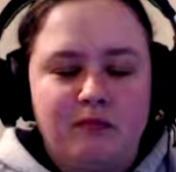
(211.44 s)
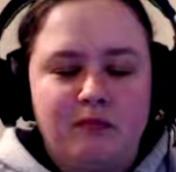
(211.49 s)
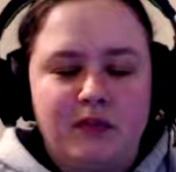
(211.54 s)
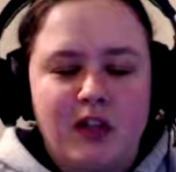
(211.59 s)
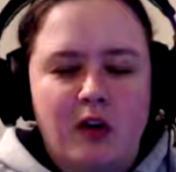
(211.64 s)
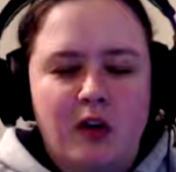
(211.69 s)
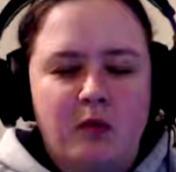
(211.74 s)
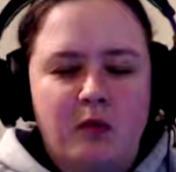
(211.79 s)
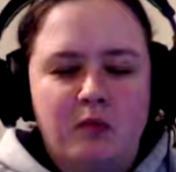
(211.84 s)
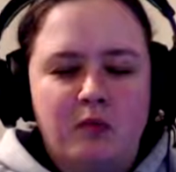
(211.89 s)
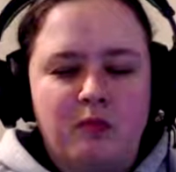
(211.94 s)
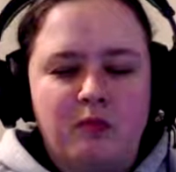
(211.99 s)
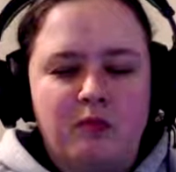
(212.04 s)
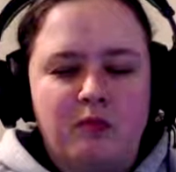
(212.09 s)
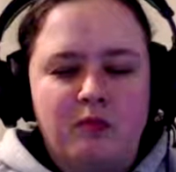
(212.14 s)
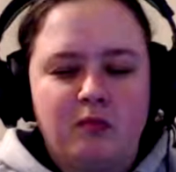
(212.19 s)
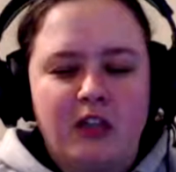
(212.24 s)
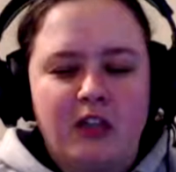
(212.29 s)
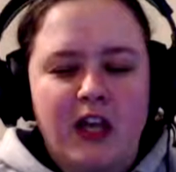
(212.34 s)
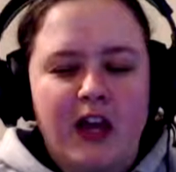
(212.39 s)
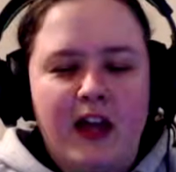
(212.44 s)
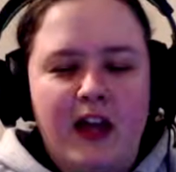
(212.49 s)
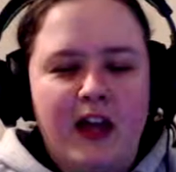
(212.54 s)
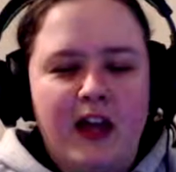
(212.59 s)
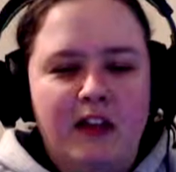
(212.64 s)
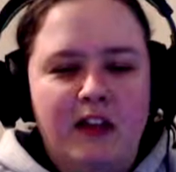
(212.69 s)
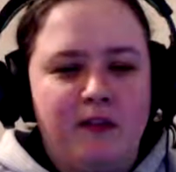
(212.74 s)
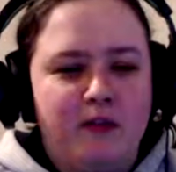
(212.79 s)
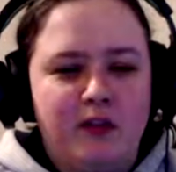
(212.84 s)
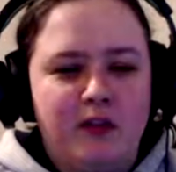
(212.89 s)
Don't get
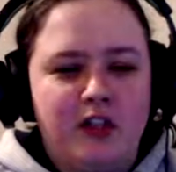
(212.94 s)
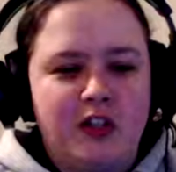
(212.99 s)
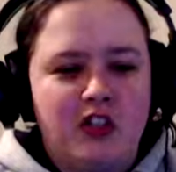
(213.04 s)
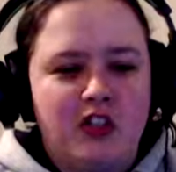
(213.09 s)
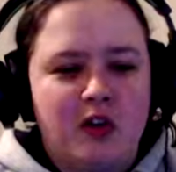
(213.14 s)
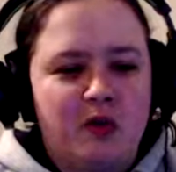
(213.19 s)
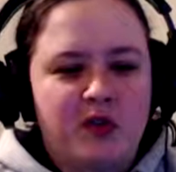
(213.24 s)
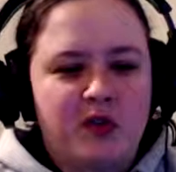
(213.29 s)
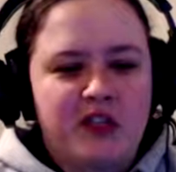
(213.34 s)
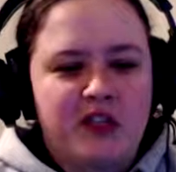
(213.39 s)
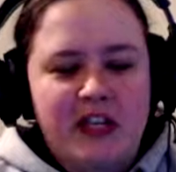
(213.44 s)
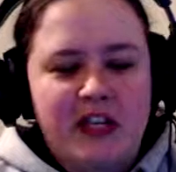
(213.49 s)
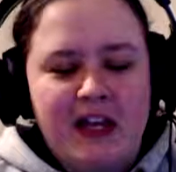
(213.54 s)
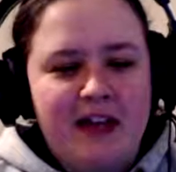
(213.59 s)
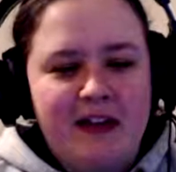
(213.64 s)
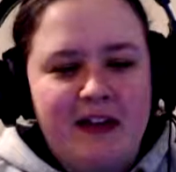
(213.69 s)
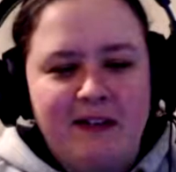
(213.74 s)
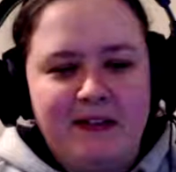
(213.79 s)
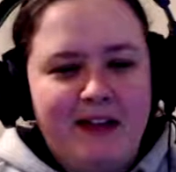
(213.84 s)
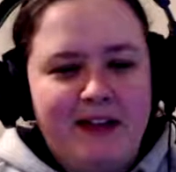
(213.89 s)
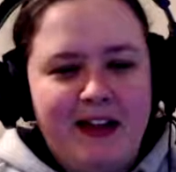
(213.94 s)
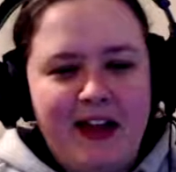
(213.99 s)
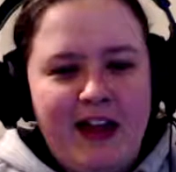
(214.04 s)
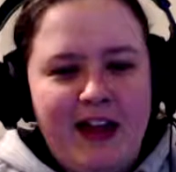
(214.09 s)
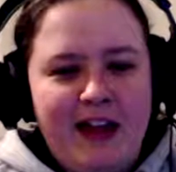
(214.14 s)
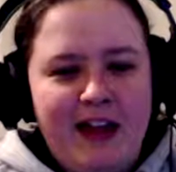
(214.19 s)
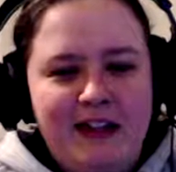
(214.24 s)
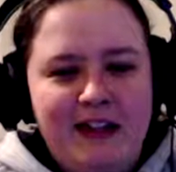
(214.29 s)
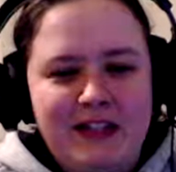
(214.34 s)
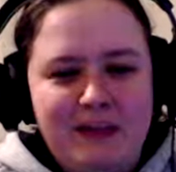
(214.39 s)
any funny jokes here.
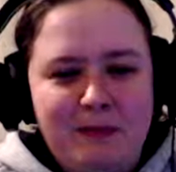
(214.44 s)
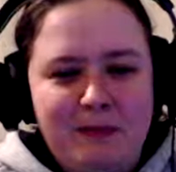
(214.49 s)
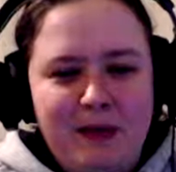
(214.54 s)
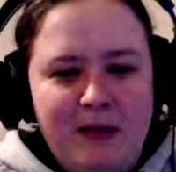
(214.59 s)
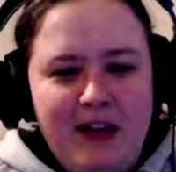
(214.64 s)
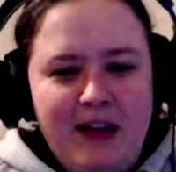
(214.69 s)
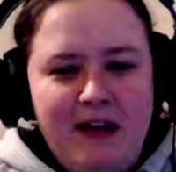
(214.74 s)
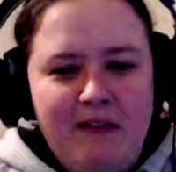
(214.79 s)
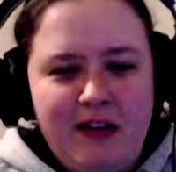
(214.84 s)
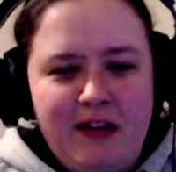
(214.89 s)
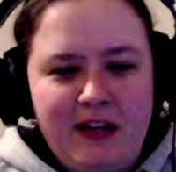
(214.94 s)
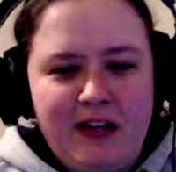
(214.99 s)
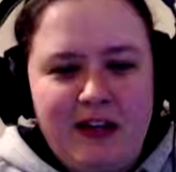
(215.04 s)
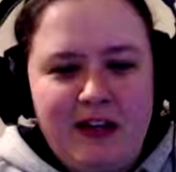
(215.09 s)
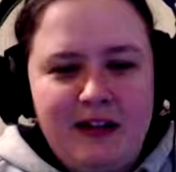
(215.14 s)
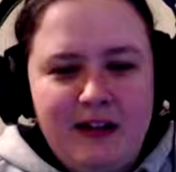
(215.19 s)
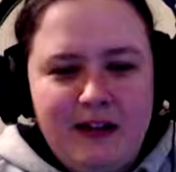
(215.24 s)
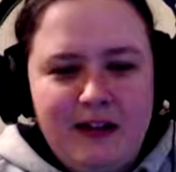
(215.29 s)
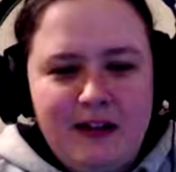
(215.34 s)
Uh, display area.